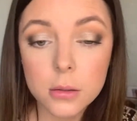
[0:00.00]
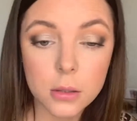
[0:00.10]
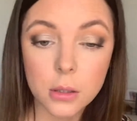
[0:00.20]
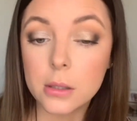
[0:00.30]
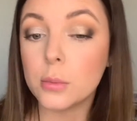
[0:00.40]

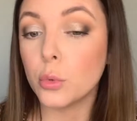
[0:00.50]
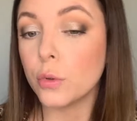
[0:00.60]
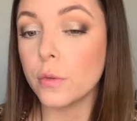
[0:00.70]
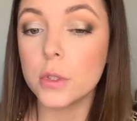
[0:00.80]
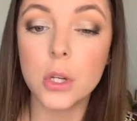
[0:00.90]
That's more of
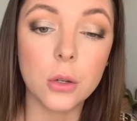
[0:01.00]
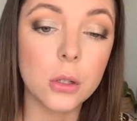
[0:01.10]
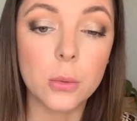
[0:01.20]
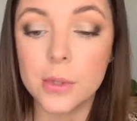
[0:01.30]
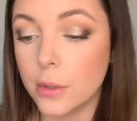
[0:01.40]
the tone I
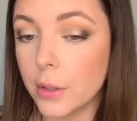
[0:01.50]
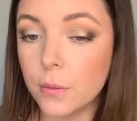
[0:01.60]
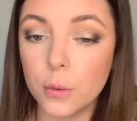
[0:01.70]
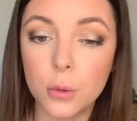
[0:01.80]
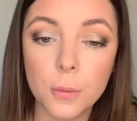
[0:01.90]
was looking for.